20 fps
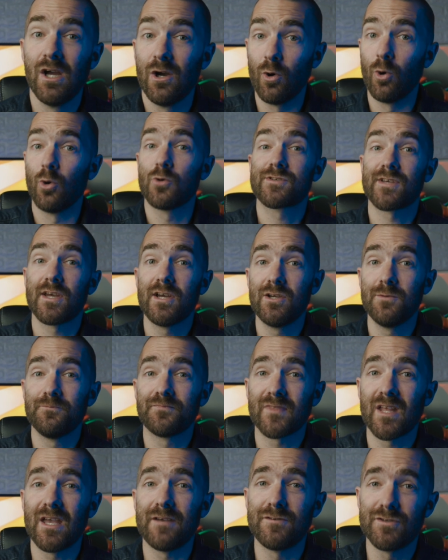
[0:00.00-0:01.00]
Also,
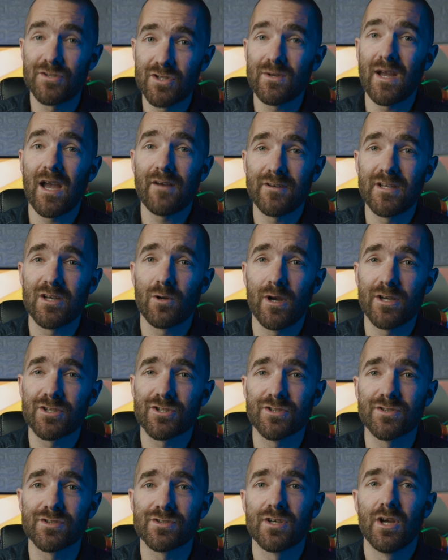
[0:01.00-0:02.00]
if you do have any
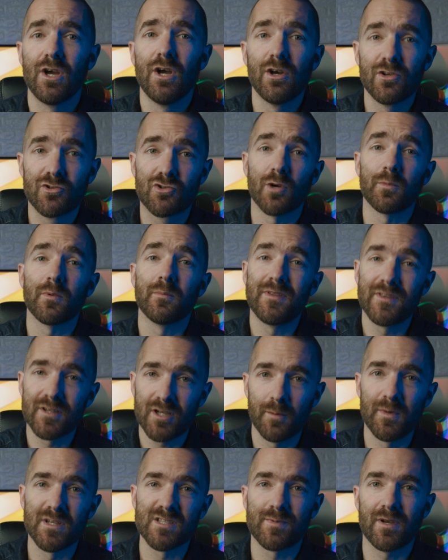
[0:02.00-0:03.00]
questions, drop them in the
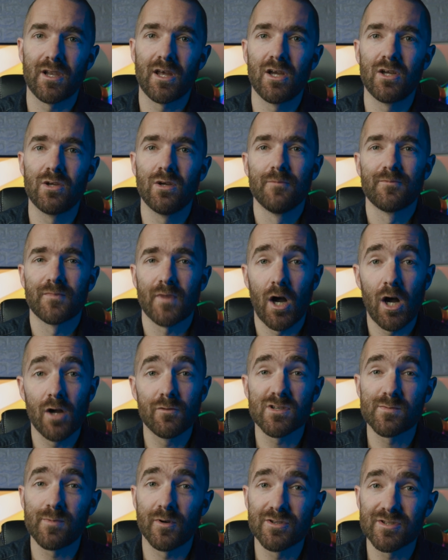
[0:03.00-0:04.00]
comments below. I
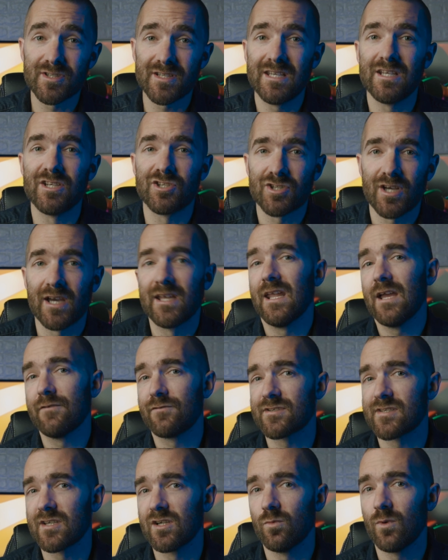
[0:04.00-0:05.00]
respond to each and
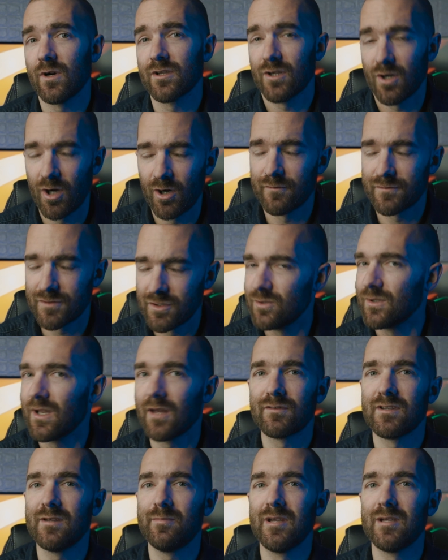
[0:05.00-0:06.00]
every single one of you
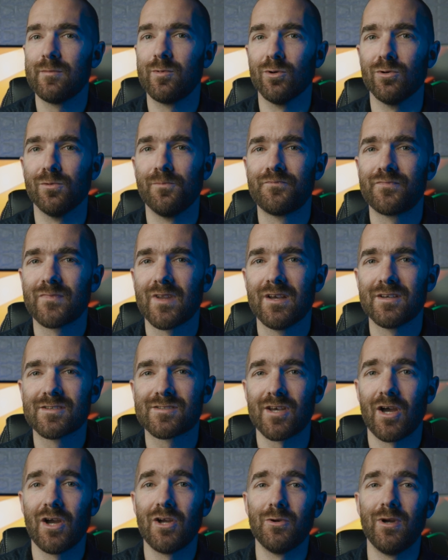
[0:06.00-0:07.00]
lovely people.
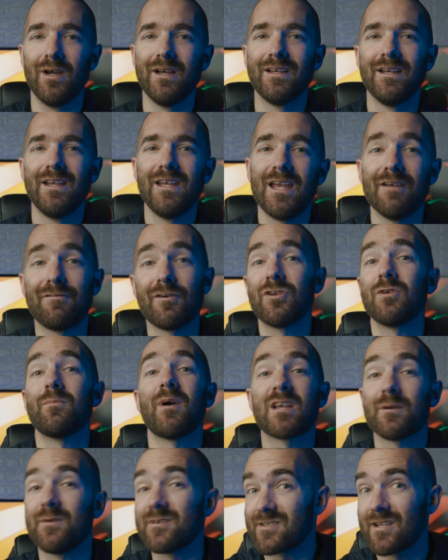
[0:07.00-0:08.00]
So if I do
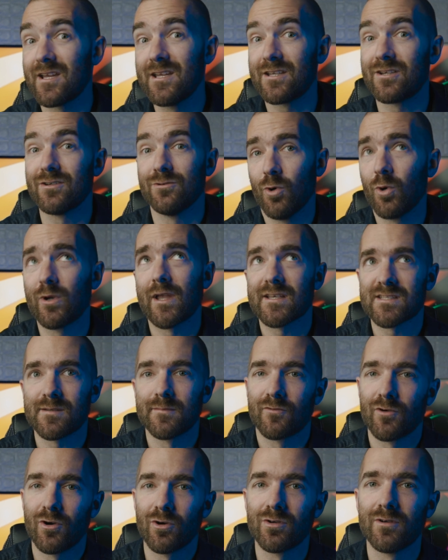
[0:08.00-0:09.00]
make a mistake or get
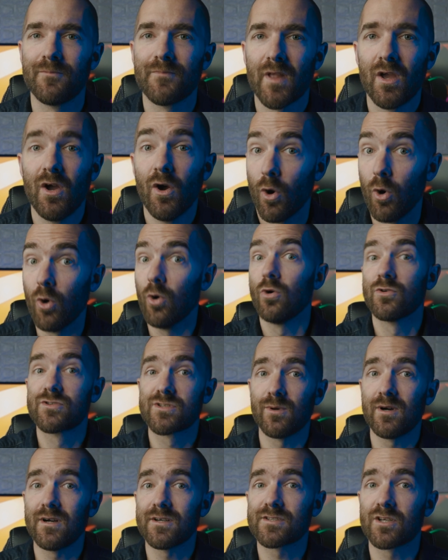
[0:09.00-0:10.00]
something wrong, or
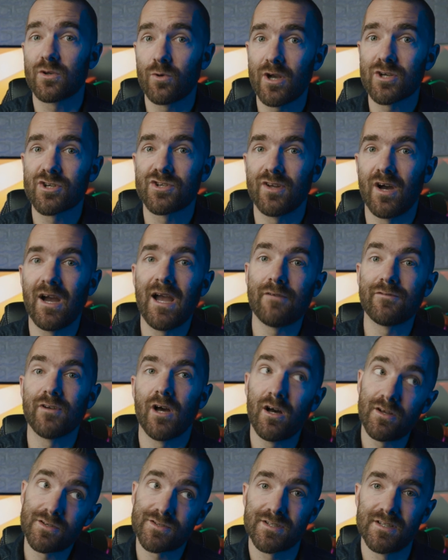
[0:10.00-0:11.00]
to ask a question that I haven't
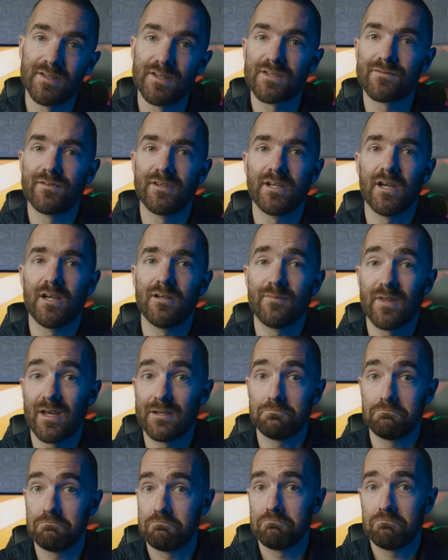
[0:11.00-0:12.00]
answered in this video,
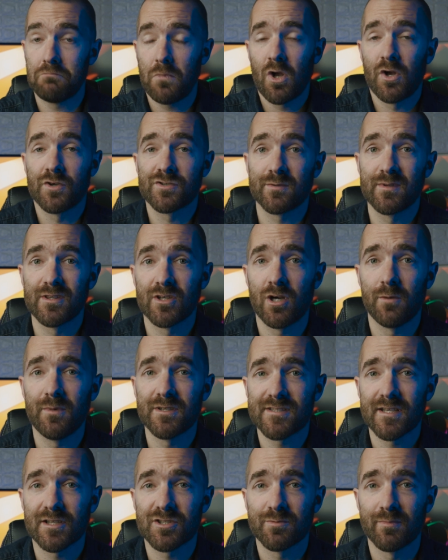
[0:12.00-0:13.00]
then ask them in the
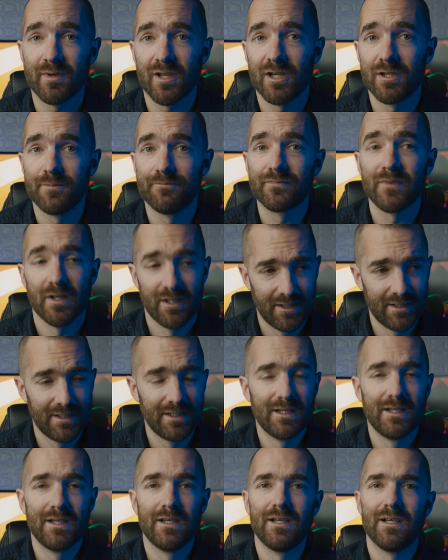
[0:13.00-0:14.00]
comments section below.
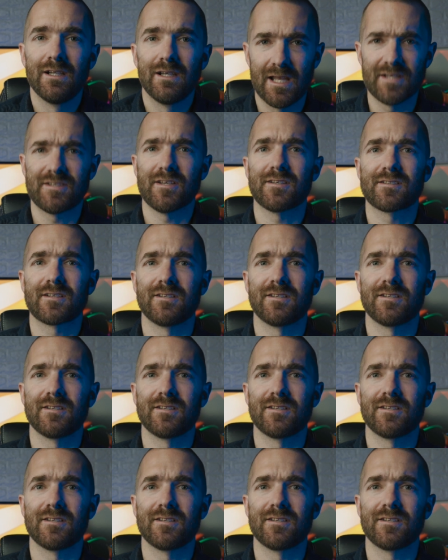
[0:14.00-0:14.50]
Let us